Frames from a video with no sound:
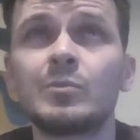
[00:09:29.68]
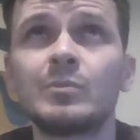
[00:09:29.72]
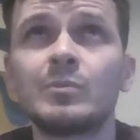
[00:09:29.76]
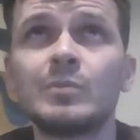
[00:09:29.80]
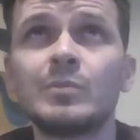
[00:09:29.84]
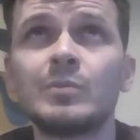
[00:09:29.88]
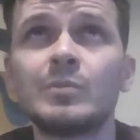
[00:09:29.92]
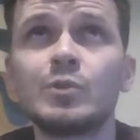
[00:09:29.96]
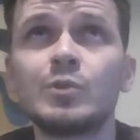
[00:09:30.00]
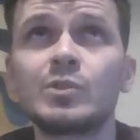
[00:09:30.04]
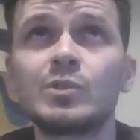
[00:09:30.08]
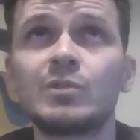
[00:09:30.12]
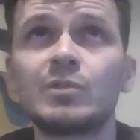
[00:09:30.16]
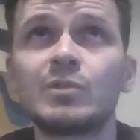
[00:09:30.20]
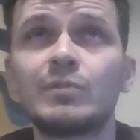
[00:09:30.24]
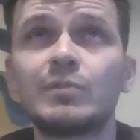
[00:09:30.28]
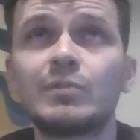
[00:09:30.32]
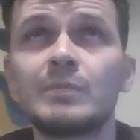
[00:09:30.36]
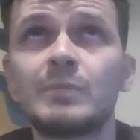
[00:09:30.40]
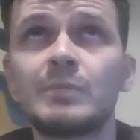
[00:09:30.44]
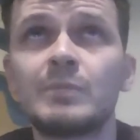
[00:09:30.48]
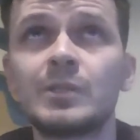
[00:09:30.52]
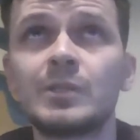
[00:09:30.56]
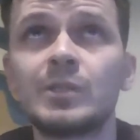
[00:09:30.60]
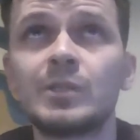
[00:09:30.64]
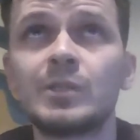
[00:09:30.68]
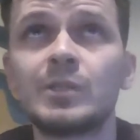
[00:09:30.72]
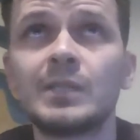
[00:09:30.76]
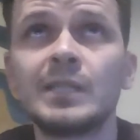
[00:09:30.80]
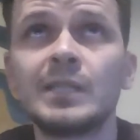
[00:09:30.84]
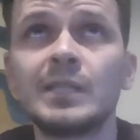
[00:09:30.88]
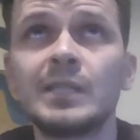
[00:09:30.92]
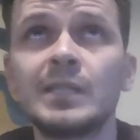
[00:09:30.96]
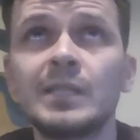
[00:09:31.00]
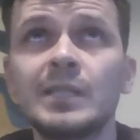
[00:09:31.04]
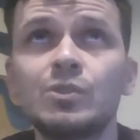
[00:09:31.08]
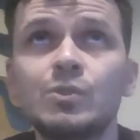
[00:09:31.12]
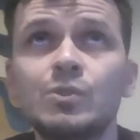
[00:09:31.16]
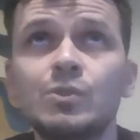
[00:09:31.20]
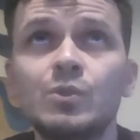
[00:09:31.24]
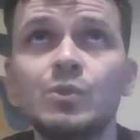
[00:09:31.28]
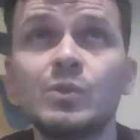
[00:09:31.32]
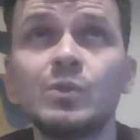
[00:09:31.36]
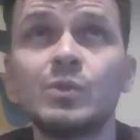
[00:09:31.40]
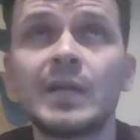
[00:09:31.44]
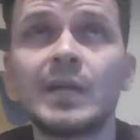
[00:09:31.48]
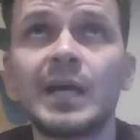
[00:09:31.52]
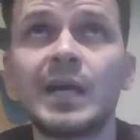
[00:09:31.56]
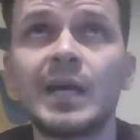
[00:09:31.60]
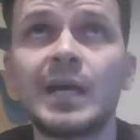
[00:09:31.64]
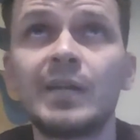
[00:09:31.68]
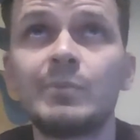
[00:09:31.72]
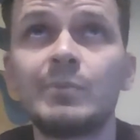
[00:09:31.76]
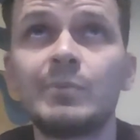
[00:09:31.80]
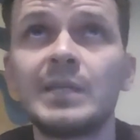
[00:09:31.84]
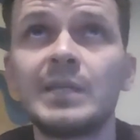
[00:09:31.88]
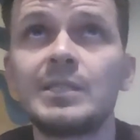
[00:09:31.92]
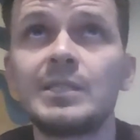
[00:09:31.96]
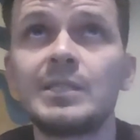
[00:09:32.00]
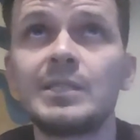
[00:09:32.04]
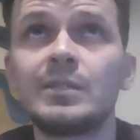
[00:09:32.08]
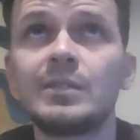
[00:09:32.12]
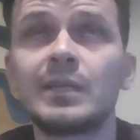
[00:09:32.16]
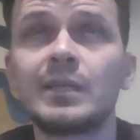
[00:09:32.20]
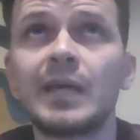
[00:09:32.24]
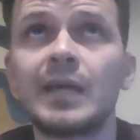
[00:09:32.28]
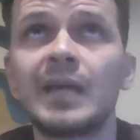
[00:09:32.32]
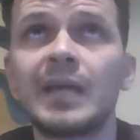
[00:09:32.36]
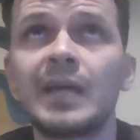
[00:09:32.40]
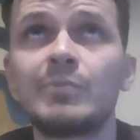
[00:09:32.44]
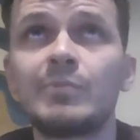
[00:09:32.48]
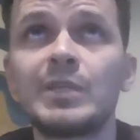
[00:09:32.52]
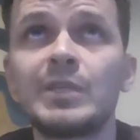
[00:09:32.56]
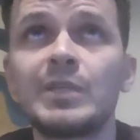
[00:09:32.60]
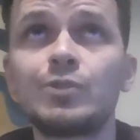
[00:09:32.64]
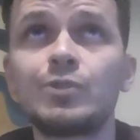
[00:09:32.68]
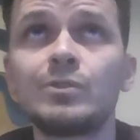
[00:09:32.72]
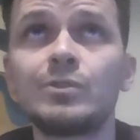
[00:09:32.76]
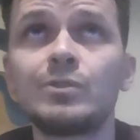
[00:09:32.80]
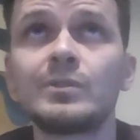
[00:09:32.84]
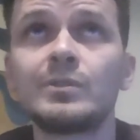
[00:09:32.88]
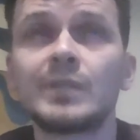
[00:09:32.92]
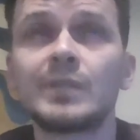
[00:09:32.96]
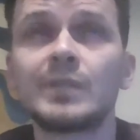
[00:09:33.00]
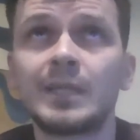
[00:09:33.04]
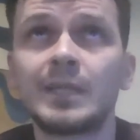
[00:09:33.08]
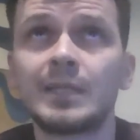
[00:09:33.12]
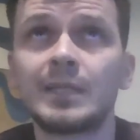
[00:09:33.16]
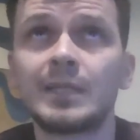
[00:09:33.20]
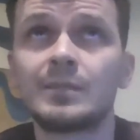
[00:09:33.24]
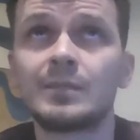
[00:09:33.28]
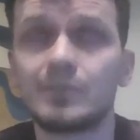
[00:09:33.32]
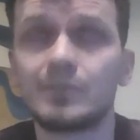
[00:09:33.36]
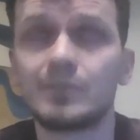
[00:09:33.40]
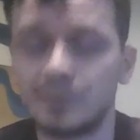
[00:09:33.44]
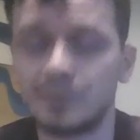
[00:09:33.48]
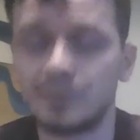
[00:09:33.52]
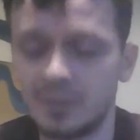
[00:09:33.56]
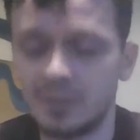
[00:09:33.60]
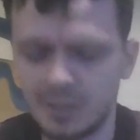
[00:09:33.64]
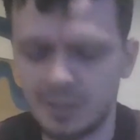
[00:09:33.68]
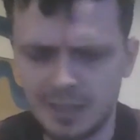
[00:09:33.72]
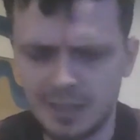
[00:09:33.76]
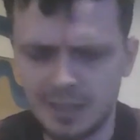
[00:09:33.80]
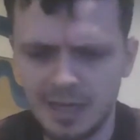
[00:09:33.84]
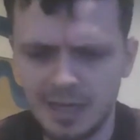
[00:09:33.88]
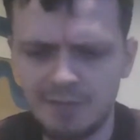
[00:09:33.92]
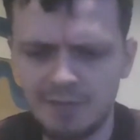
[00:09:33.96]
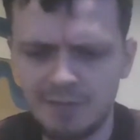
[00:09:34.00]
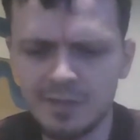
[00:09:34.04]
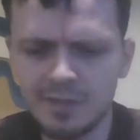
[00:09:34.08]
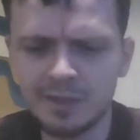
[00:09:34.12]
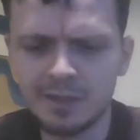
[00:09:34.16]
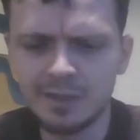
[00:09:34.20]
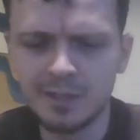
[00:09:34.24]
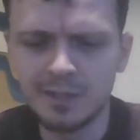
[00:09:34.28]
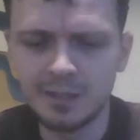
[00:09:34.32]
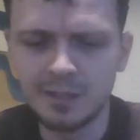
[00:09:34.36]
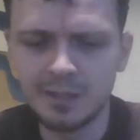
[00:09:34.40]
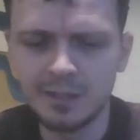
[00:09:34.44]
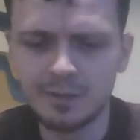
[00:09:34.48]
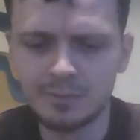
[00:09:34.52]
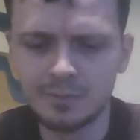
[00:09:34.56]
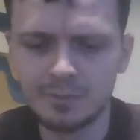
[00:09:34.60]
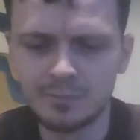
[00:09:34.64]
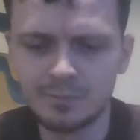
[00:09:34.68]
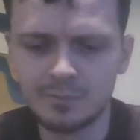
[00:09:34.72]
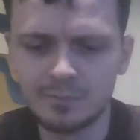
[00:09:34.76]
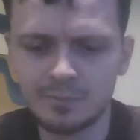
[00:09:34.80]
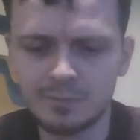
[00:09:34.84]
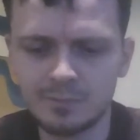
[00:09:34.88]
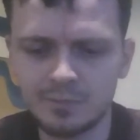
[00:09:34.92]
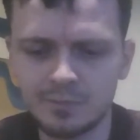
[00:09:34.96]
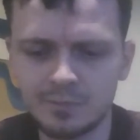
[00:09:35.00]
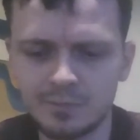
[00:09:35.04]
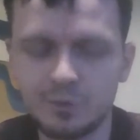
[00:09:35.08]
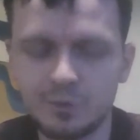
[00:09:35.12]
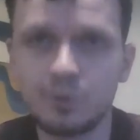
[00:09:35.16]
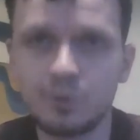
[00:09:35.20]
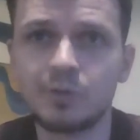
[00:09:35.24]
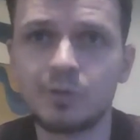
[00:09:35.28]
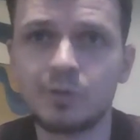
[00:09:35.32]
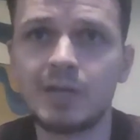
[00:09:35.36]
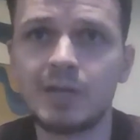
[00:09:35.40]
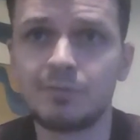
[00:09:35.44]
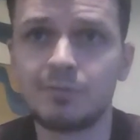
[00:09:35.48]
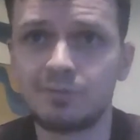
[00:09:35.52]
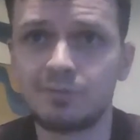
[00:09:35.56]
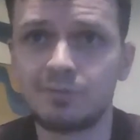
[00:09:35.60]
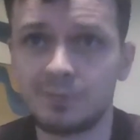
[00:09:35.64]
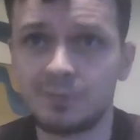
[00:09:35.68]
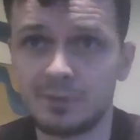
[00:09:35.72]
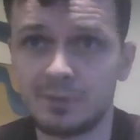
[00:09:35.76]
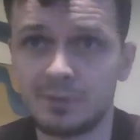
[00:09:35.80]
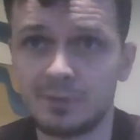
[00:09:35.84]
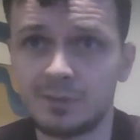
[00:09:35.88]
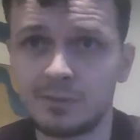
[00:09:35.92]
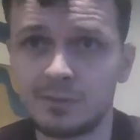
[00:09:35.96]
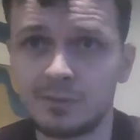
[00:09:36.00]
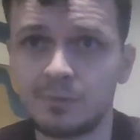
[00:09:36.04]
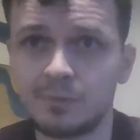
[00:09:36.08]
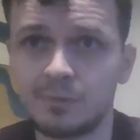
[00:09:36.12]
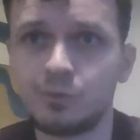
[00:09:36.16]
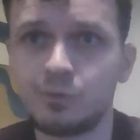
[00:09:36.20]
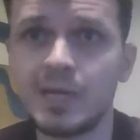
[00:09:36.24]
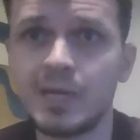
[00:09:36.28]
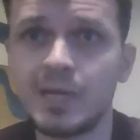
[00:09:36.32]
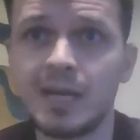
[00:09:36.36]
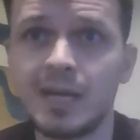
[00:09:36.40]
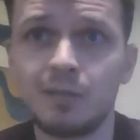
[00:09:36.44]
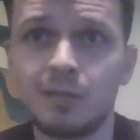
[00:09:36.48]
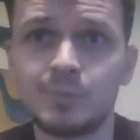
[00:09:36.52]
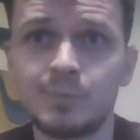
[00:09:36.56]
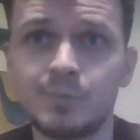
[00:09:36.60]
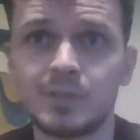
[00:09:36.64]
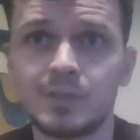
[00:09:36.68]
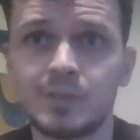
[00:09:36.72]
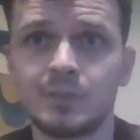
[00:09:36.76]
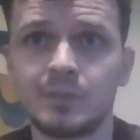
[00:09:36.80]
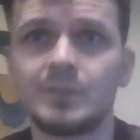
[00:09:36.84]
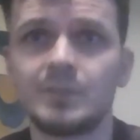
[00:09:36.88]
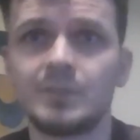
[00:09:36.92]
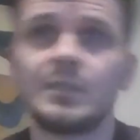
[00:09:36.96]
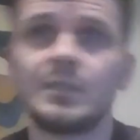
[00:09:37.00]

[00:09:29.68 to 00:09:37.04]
most of the budget into animation, and having the photographs really helped